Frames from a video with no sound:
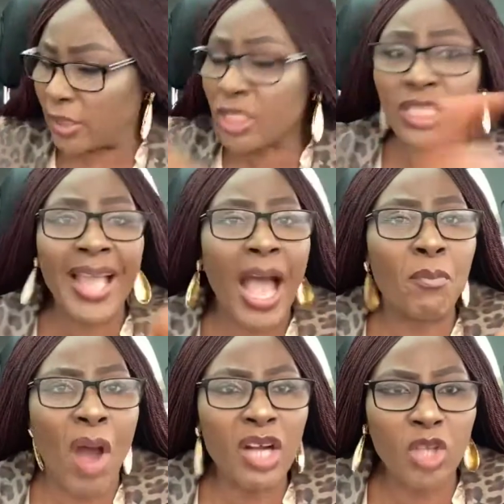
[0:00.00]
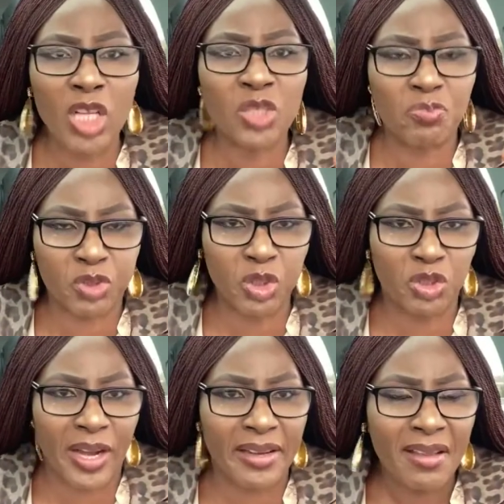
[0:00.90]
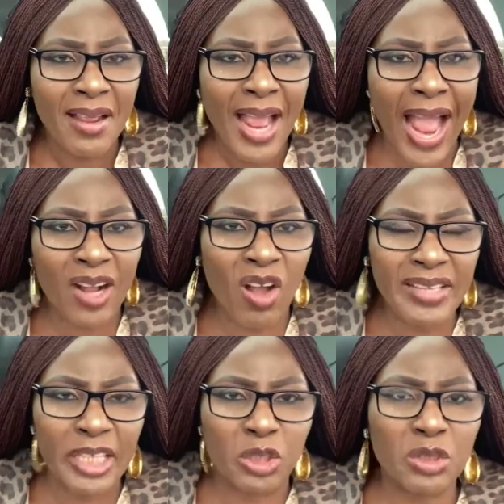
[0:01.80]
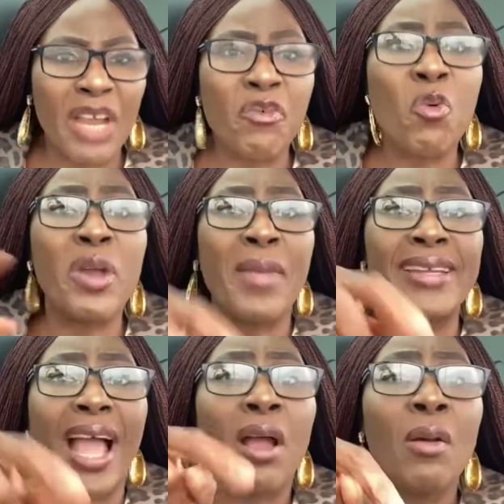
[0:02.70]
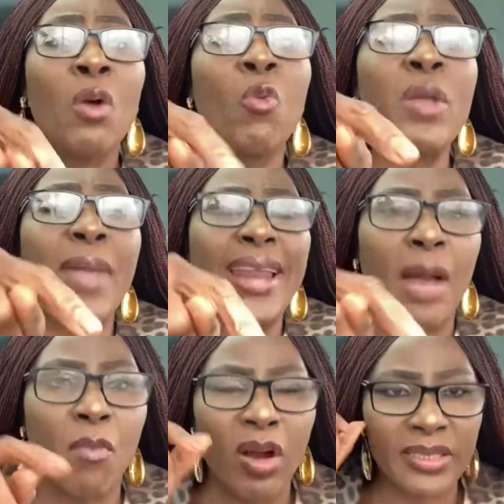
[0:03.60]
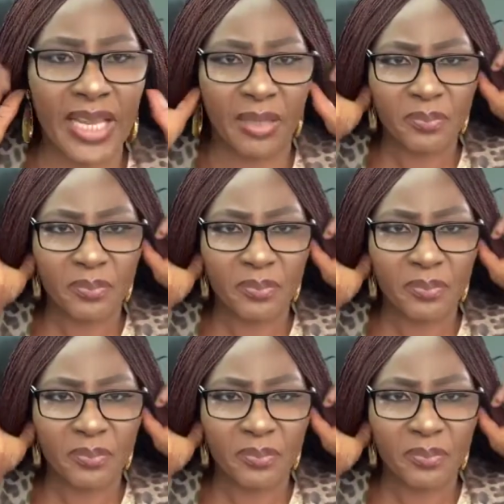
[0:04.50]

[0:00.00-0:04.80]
You see, among those children, I call them children, even women, there are women among them.